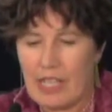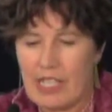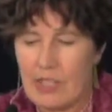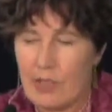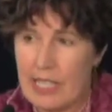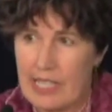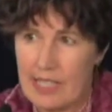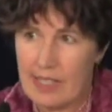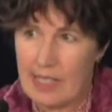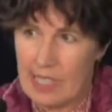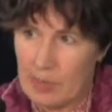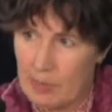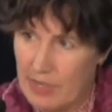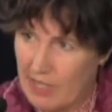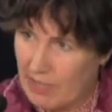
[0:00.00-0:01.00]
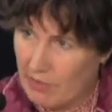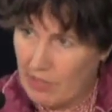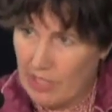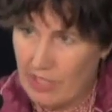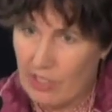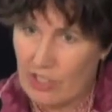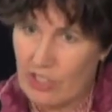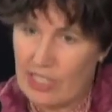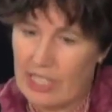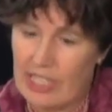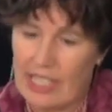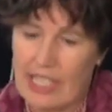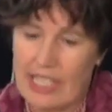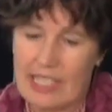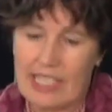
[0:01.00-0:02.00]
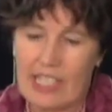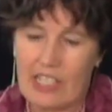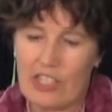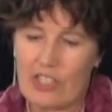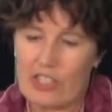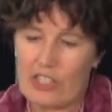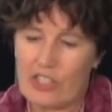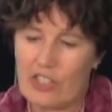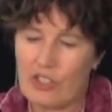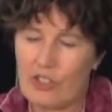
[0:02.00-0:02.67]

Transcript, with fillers: So eighty-six percent reduction in the intention to